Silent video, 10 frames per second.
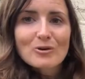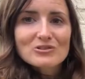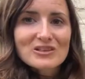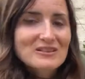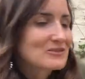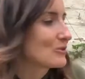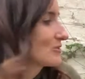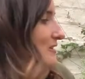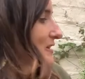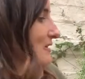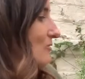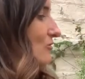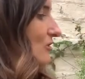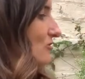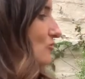some oxygenated sauce, and
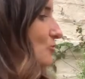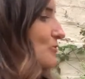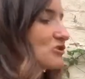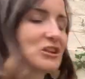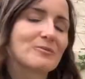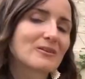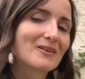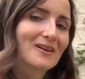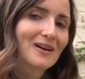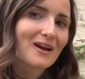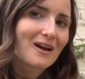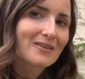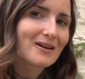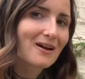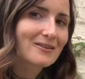it's super cheap.
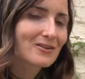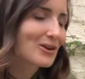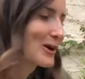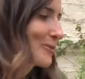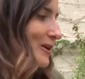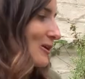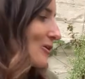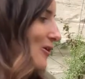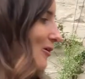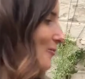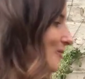And the other thing I went and got